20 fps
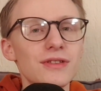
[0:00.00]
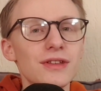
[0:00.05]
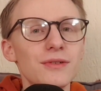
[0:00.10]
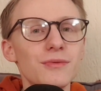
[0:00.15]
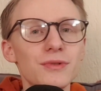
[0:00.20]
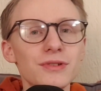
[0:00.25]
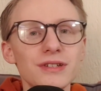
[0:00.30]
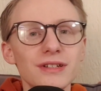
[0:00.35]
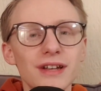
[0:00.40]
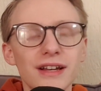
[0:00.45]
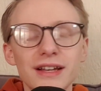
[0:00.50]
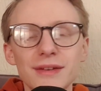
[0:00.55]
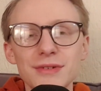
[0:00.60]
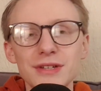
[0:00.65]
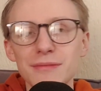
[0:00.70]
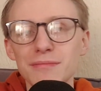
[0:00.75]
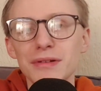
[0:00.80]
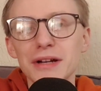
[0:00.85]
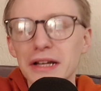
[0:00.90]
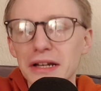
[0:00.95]
that it wasn't like he was
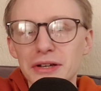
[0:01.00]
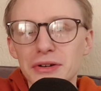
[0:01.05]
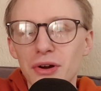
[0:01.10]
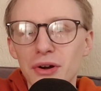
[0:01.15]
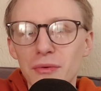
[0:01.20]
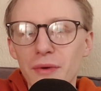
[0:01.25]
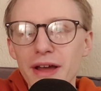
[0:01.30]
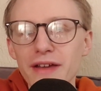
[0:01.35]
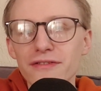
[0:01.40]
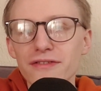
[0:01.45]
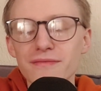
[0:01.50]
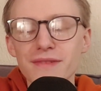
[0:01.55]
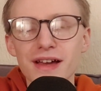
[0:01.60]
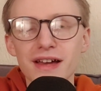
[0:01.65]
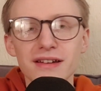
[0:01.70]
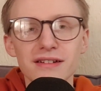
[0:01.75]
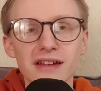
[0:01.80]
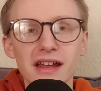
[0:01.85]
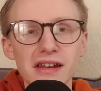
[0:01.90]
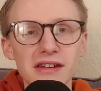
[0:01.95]
completely gone away from it
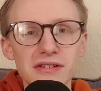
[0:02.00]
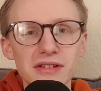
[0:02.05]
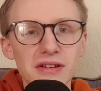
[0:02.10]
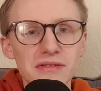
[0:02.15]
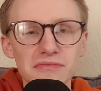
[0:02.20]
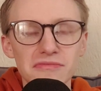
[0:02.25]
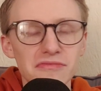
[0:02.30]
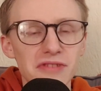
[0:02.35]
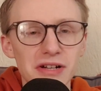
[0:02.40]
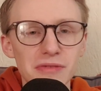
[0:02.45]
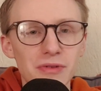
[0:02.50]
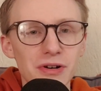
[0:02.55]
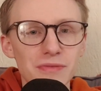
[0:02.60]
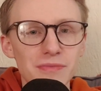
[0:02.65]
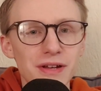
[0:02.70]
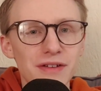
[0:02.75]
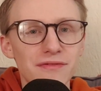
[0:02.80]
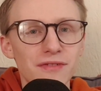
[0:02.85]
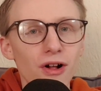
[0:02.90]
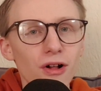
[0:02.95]
and didn't really want to
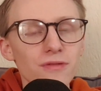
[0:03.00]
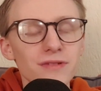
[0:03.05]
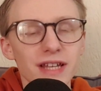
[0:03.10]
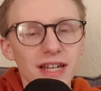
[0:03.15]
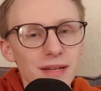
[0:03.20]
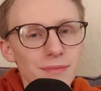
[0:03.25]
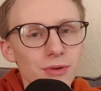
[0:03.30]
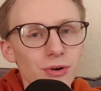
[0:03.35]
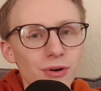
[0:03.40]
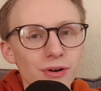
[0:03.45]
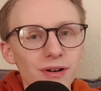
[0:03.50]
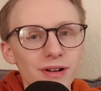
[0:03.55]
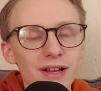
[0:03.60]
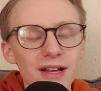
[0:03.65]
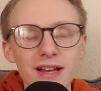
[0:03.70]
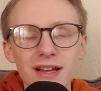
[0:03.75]
be involved anymore.